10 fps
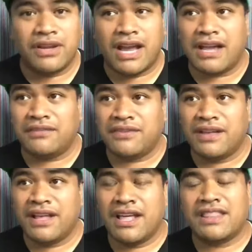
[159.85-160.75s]
life
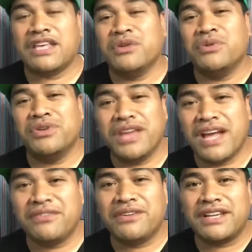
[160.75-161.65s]
that you will
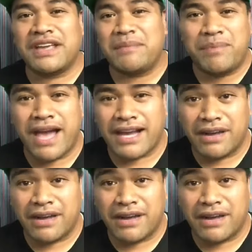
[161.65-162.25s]
never get back.